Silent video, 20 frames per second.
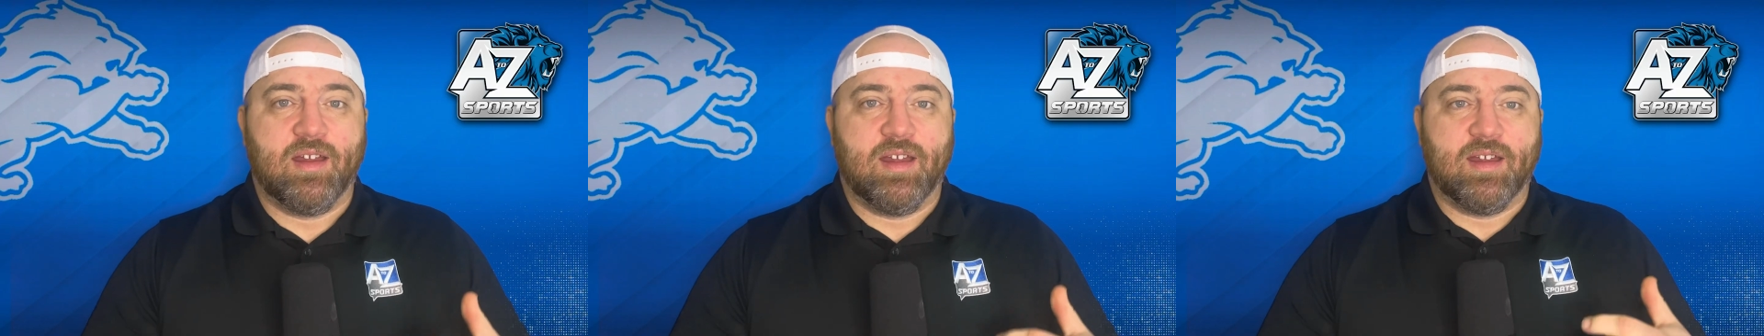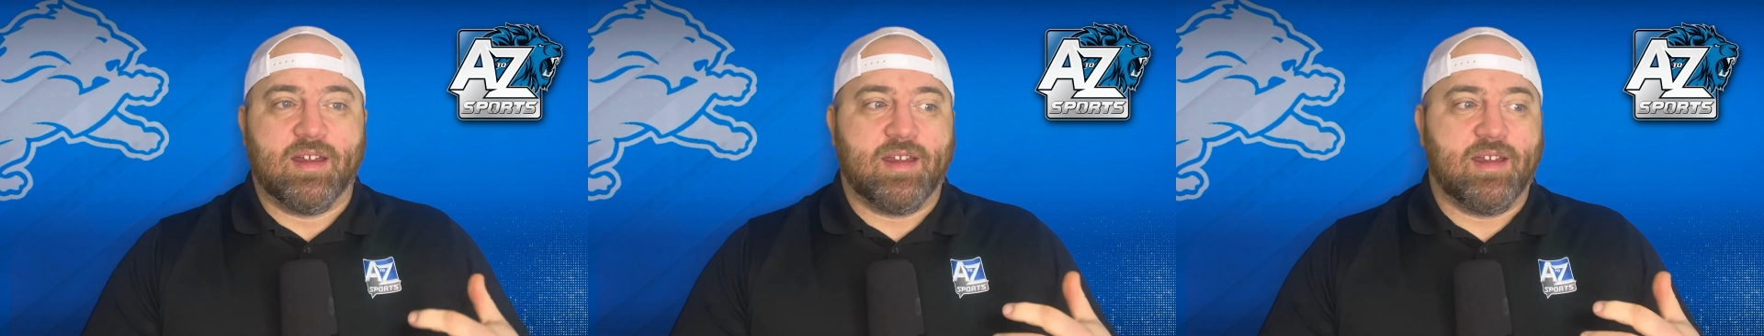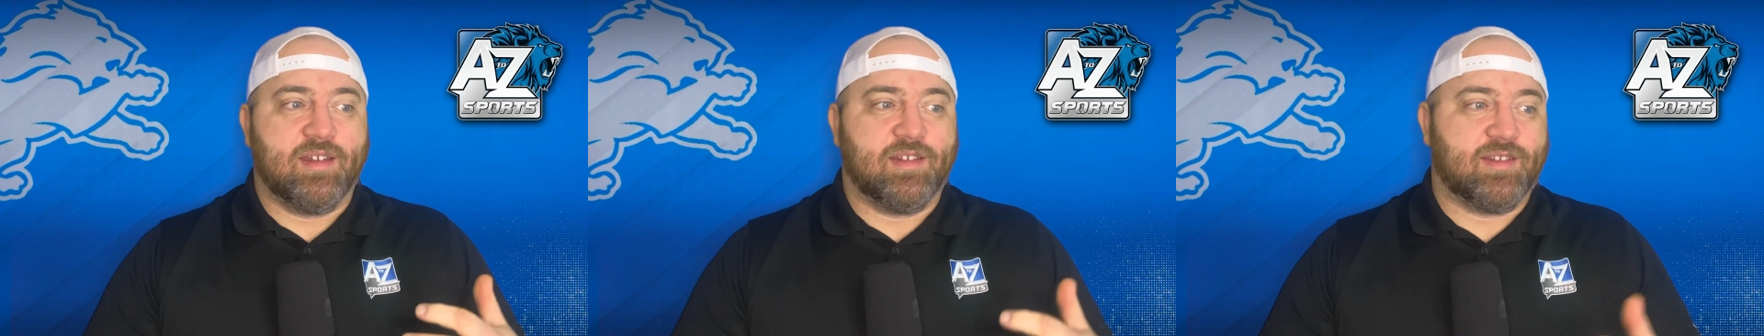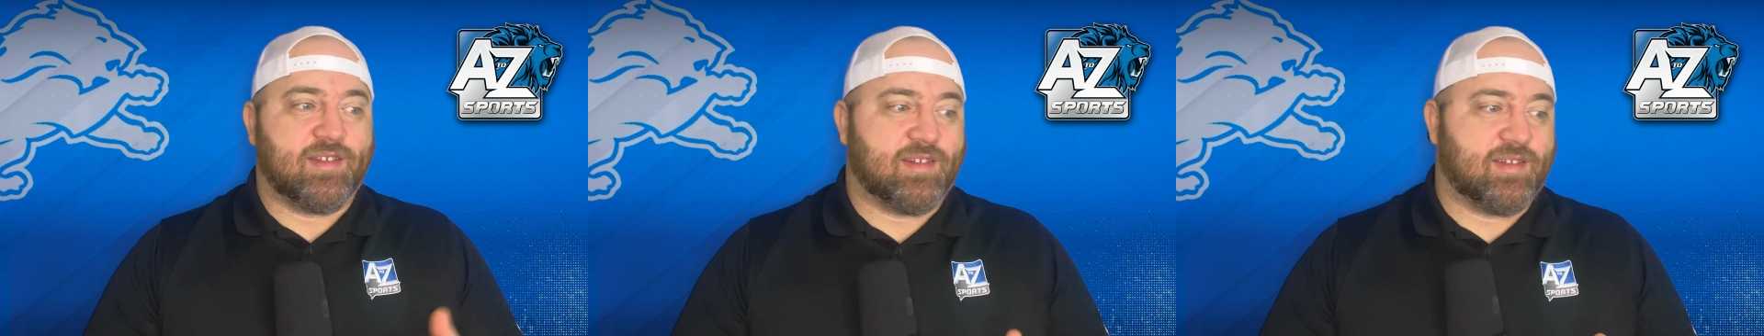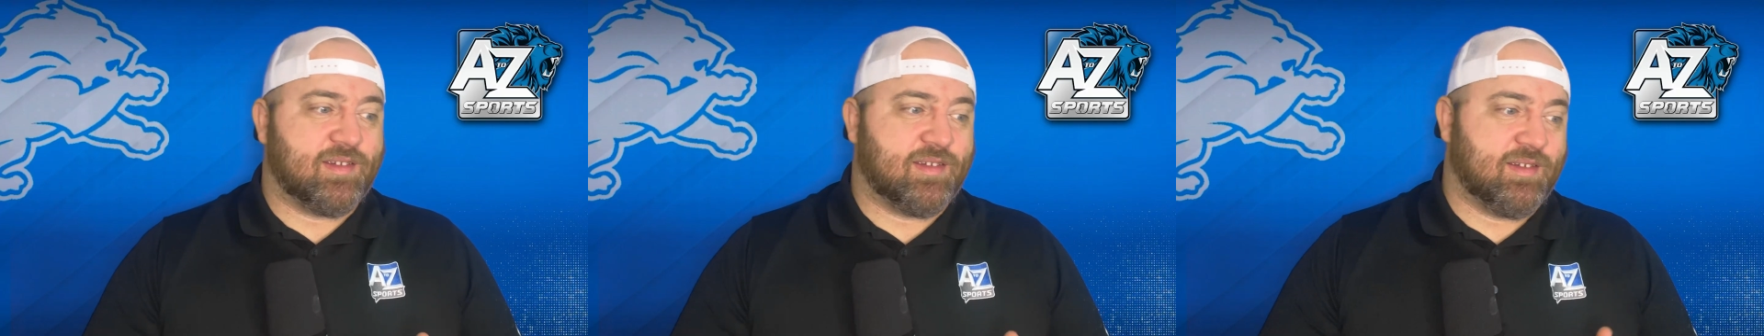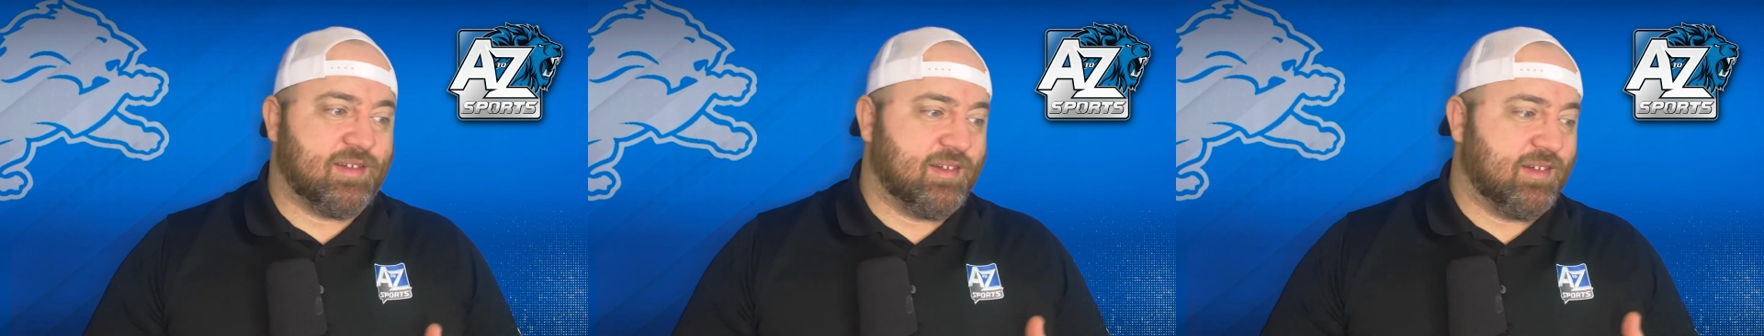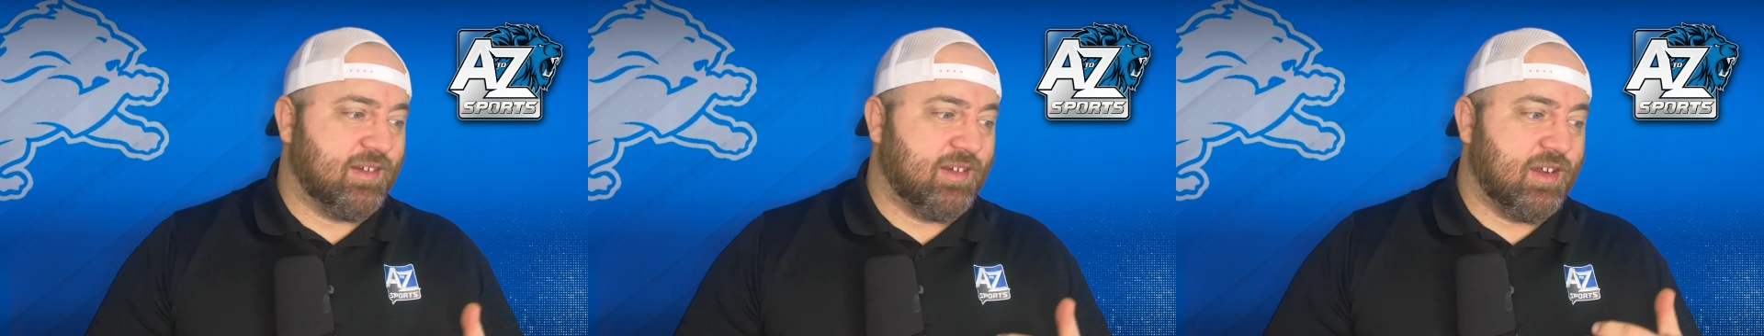He's,
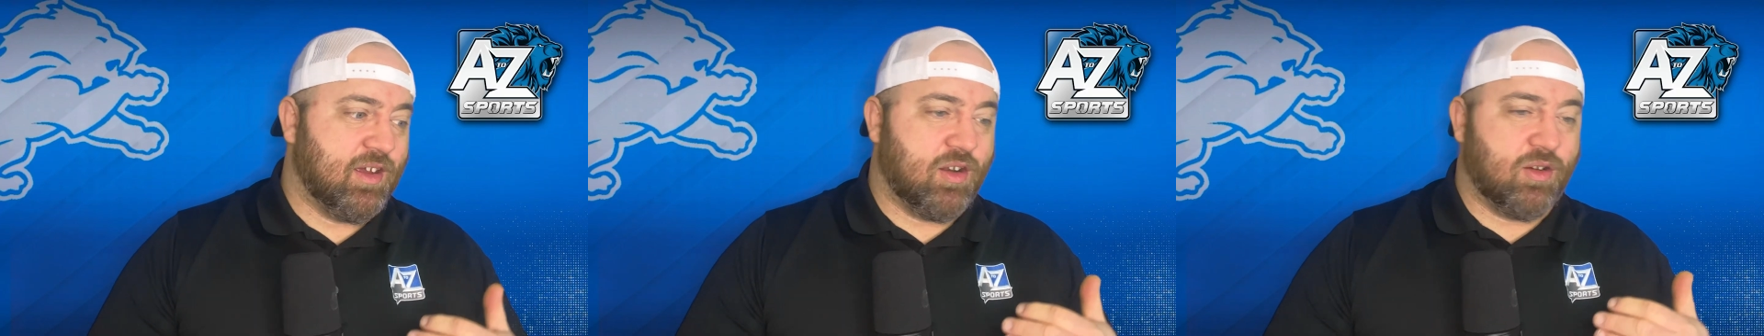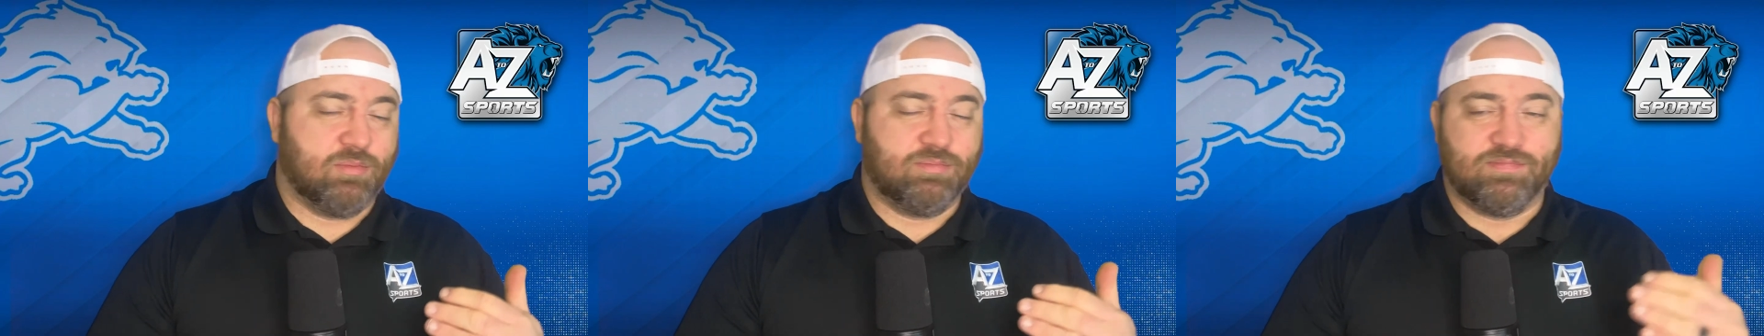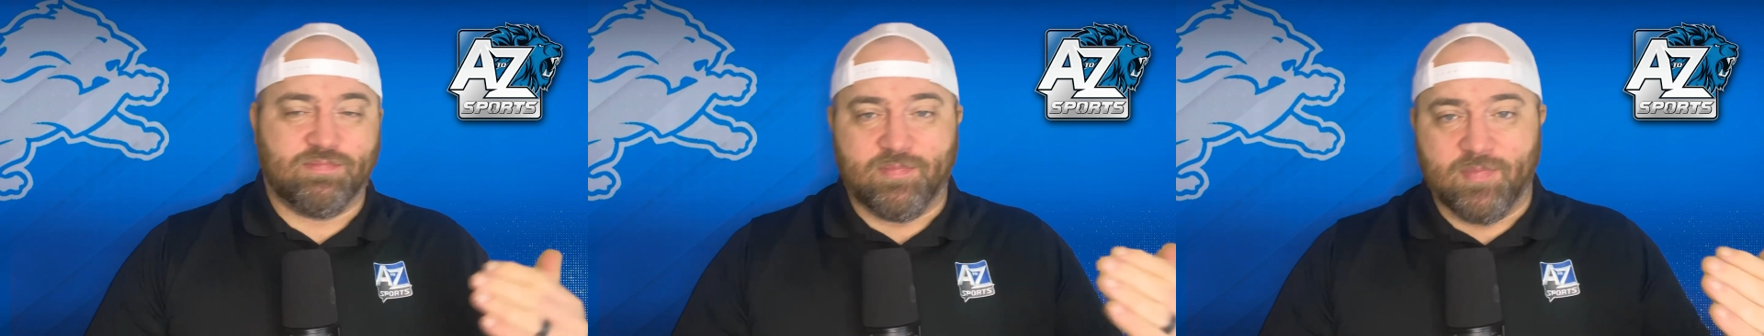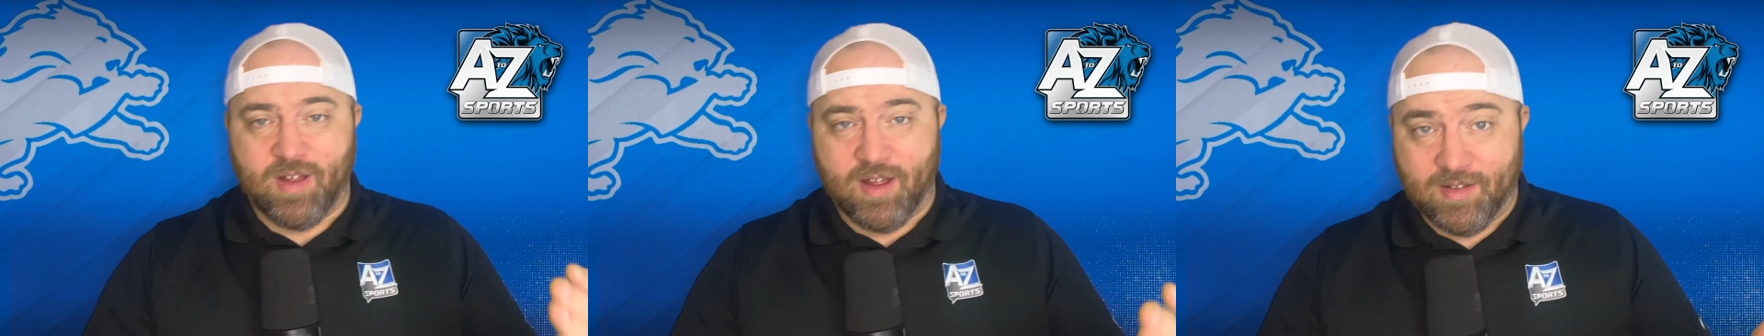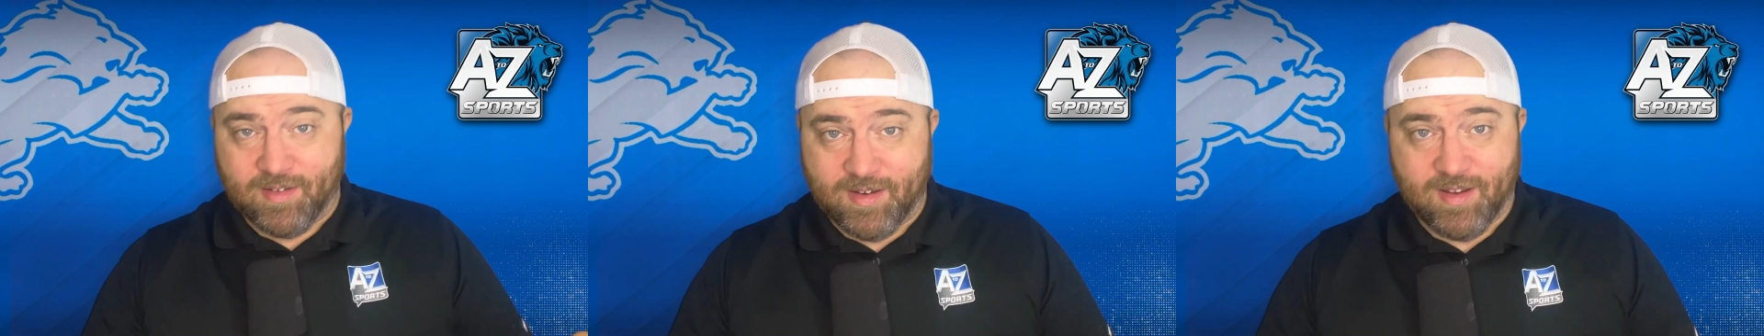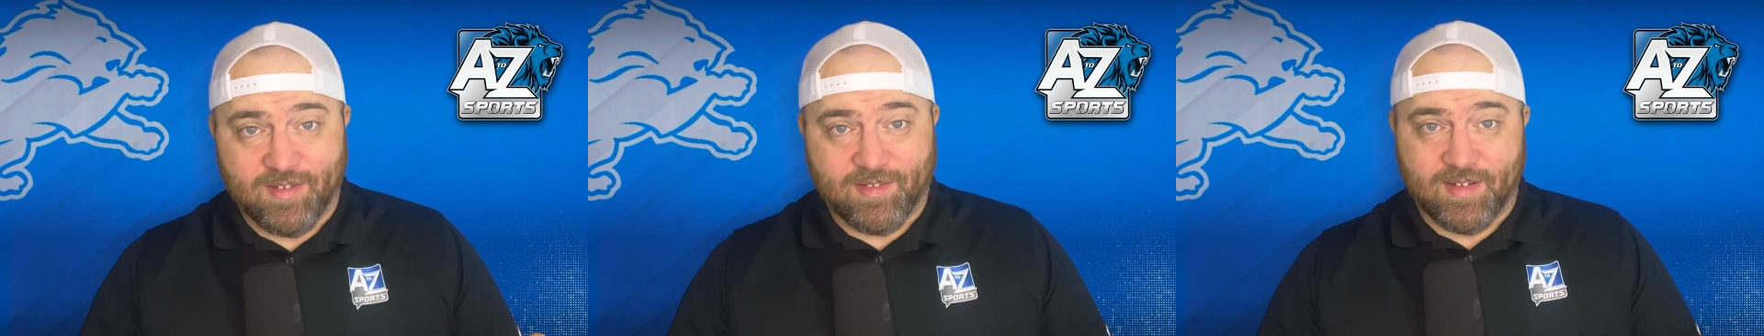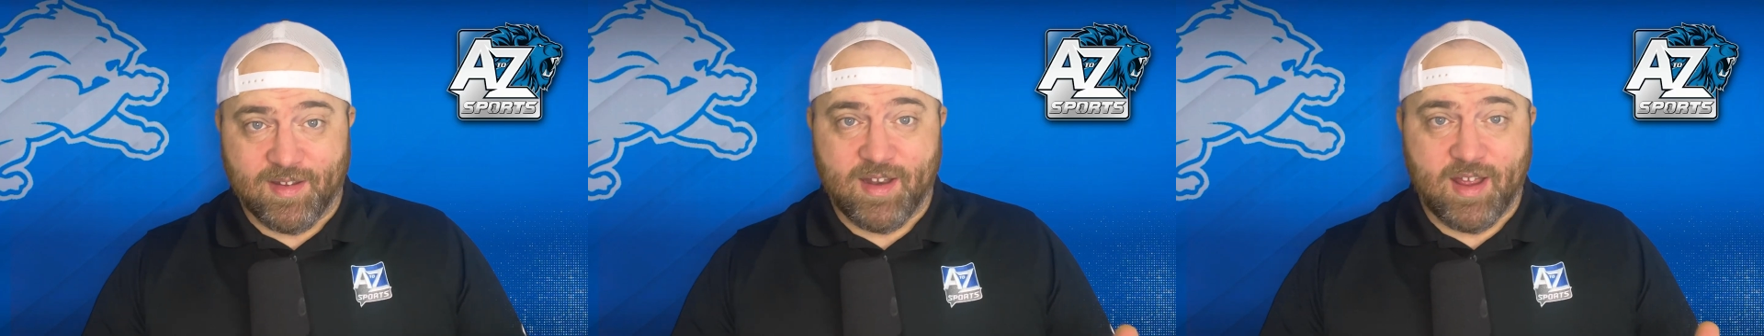a
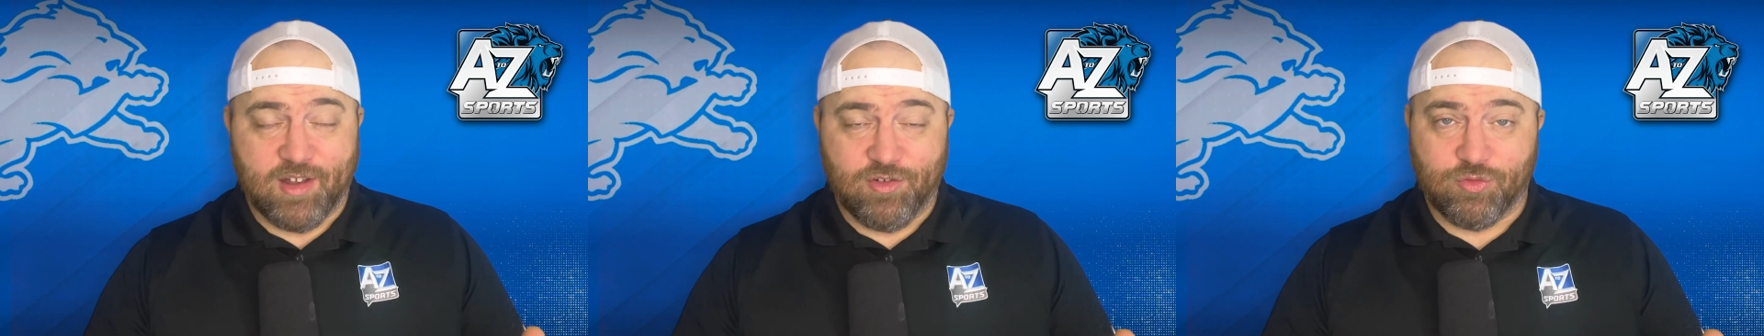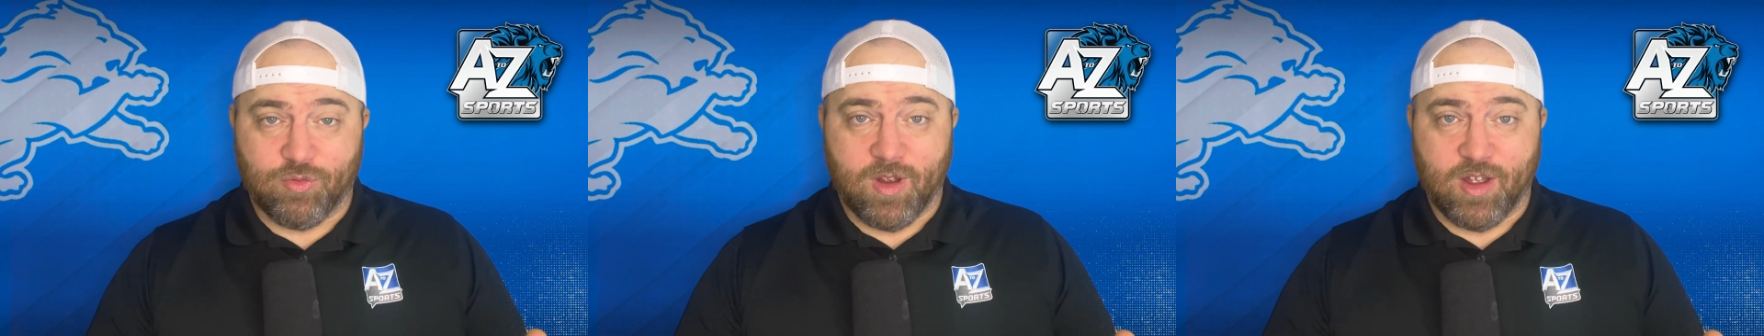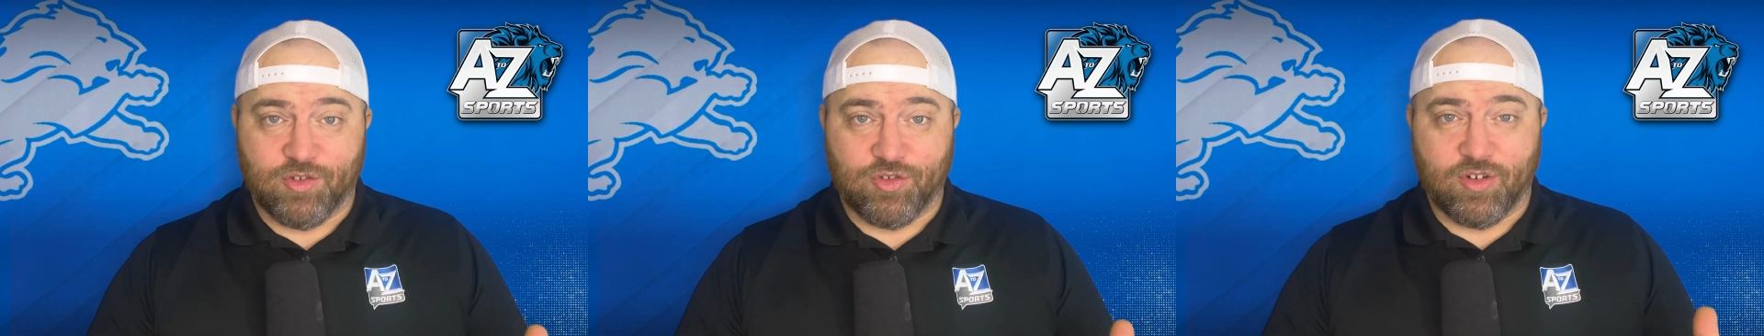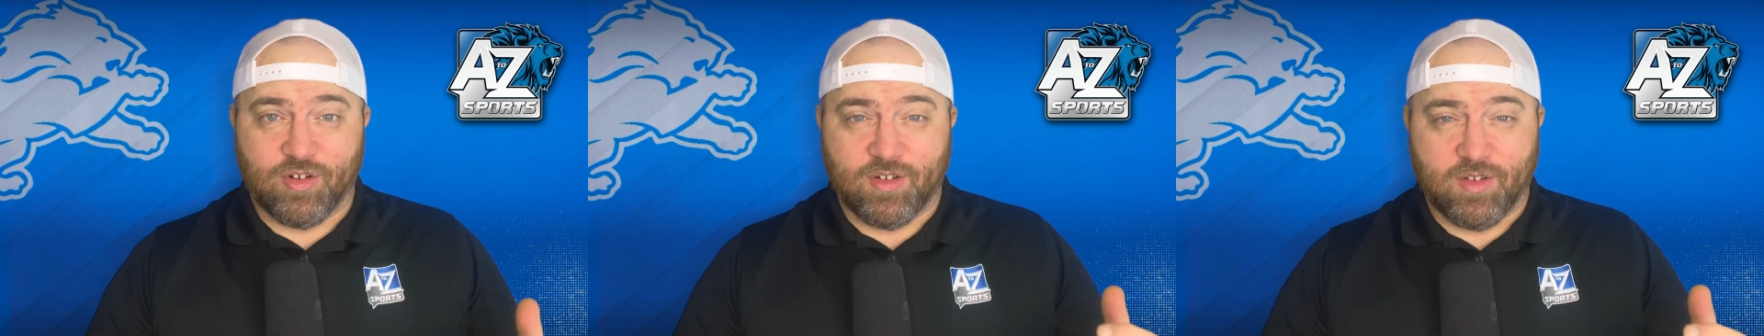decent edge rusher.